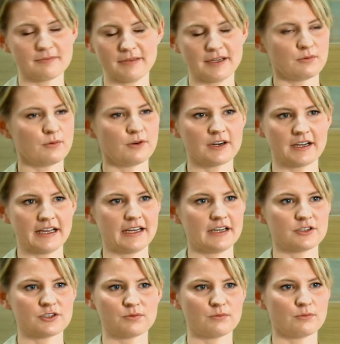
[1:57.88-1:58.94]
matter what
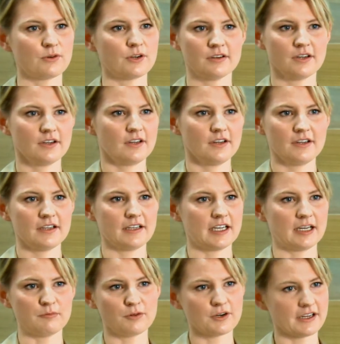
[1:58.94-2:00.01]
age,
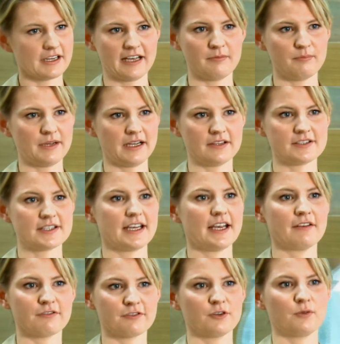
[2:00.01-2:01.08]
what account balance,
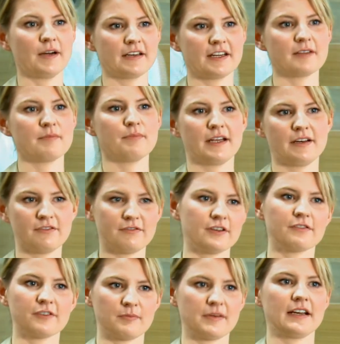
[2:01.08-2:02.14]
everyone can benefit
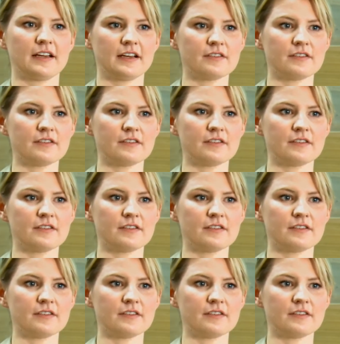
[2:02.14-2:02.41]
from getting